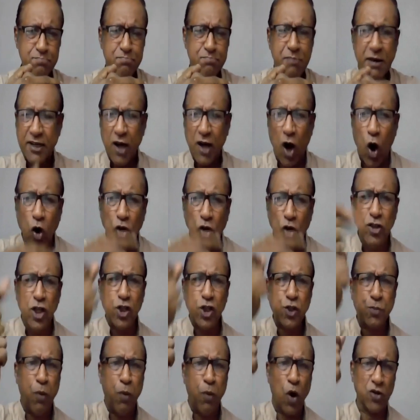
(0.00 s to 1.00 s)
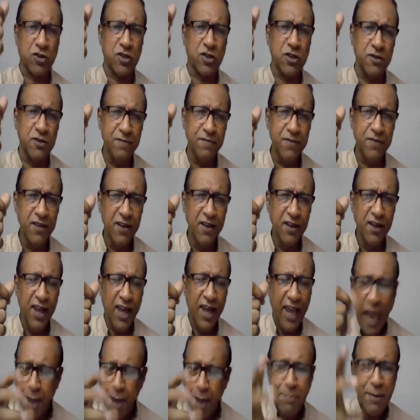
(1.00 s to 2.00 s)
But on the spot,
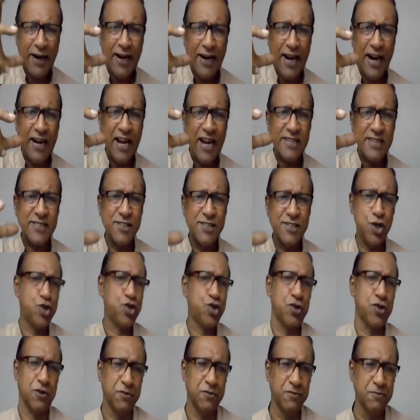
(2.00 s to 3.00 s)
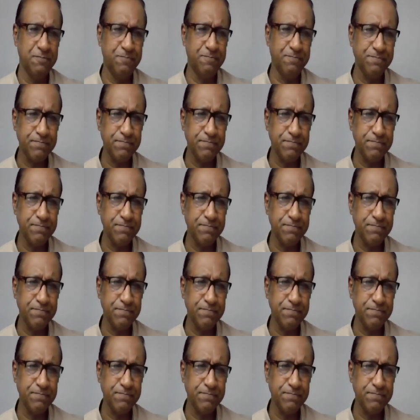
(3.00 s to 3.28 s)
he made a decision.